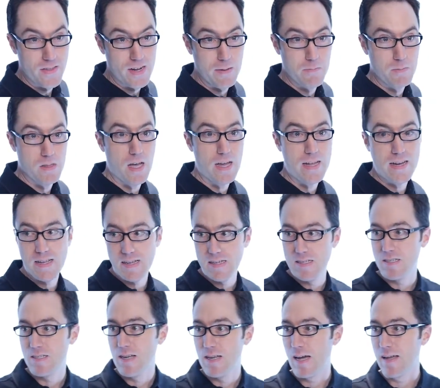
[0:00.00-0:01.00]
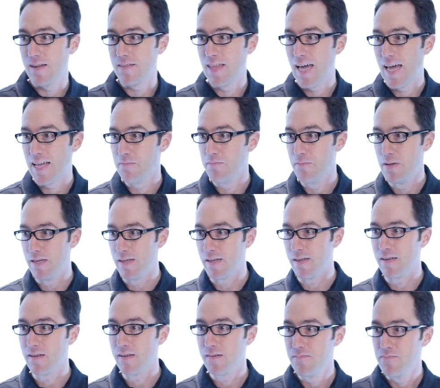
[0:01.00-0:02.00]
that I'm lighting is not that
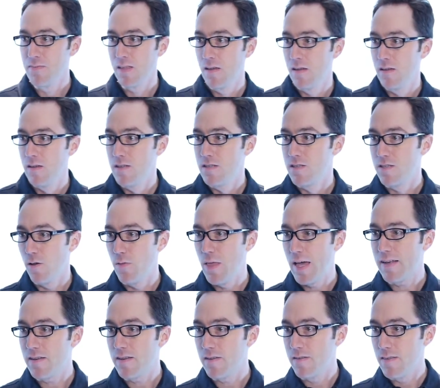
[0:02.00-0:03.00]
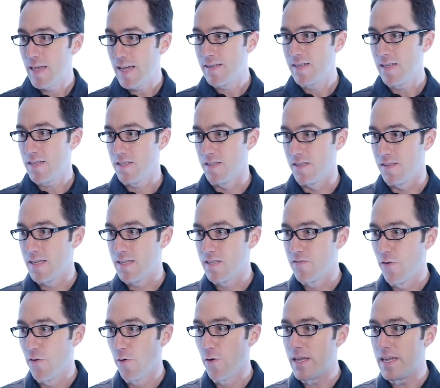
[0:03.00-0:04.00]
big. So that does it. That's
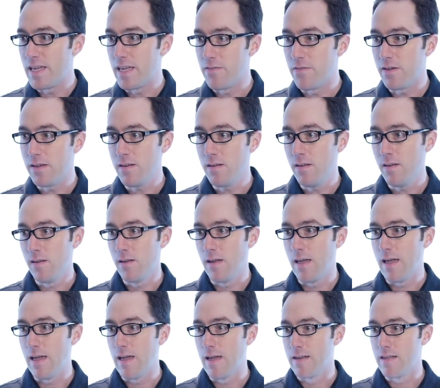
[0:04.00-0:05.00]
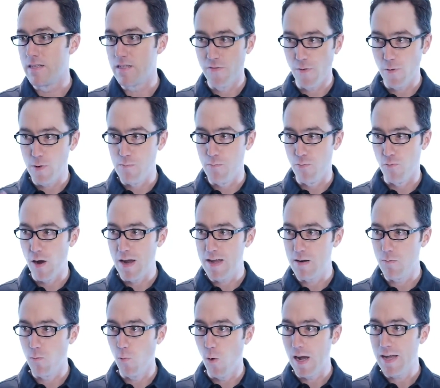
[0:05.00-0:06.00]
very even, and it's very
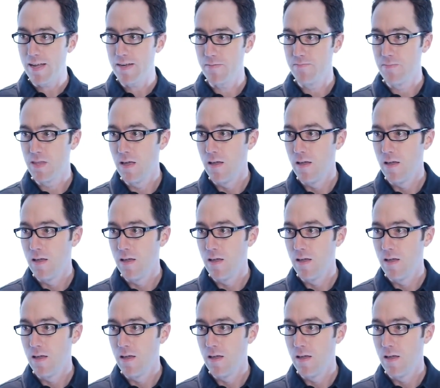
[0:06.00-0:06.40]
bright white.